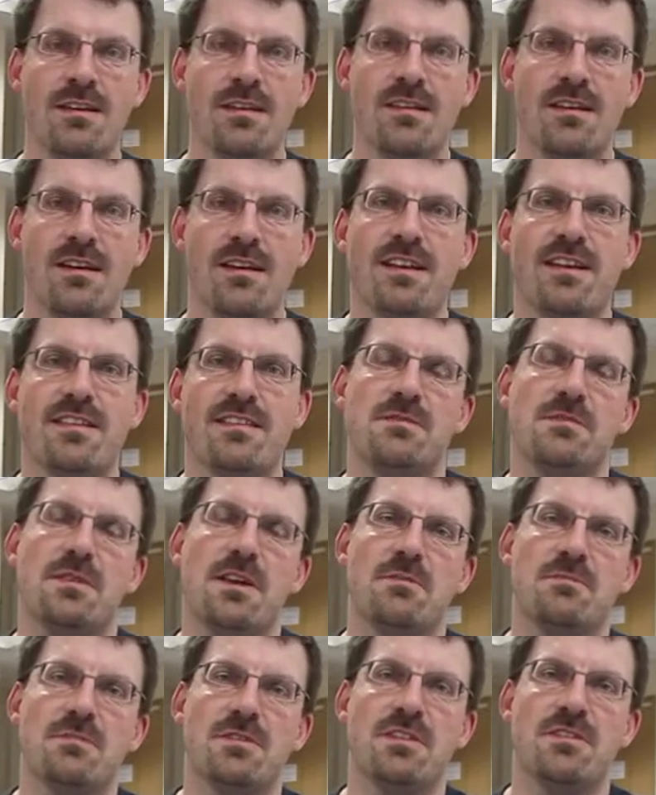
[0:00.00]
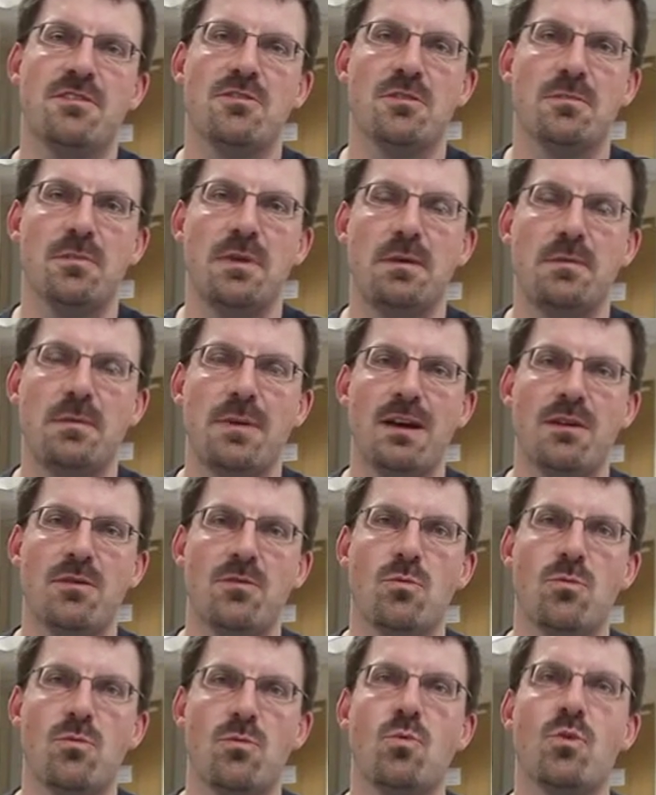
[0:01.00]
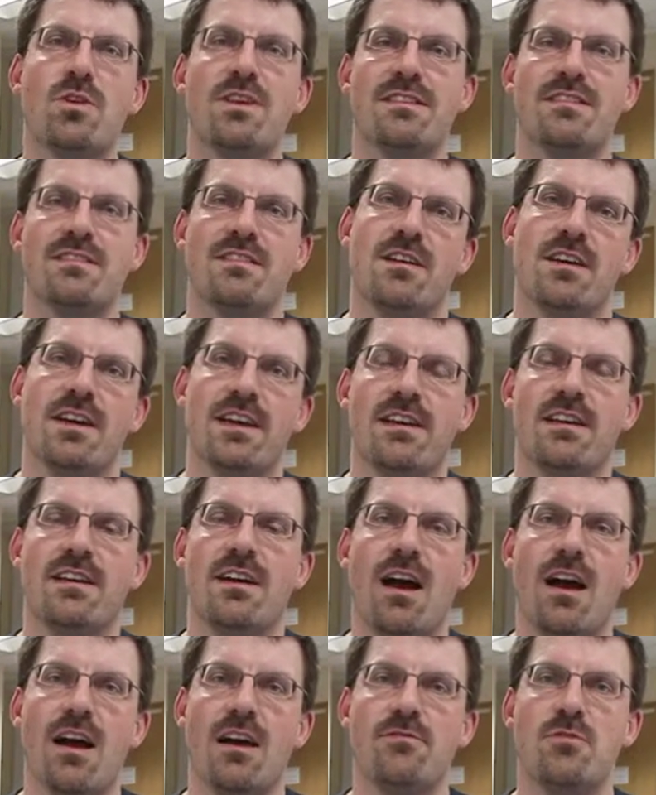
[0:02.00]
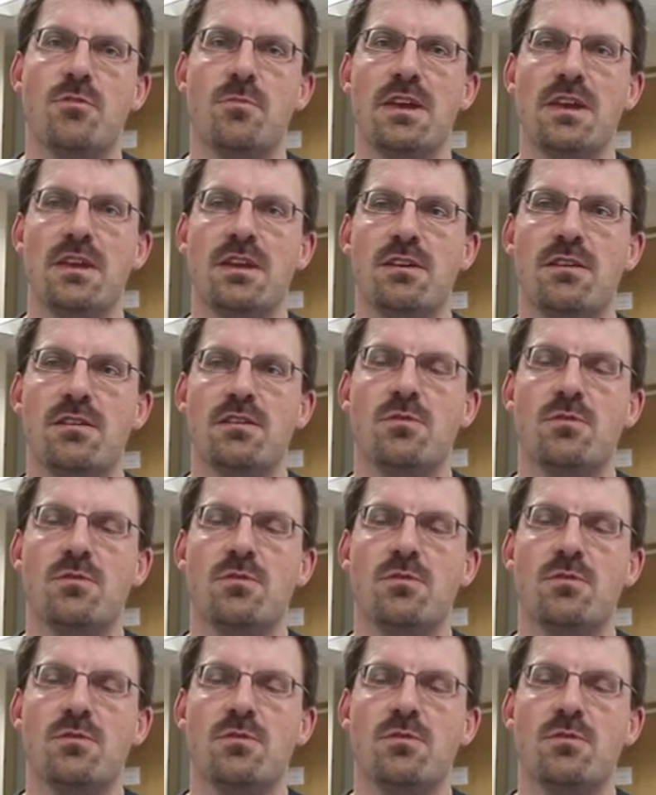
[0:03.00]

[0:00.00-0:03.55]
Okay, so now I'm going to talk a bit about what it's like for me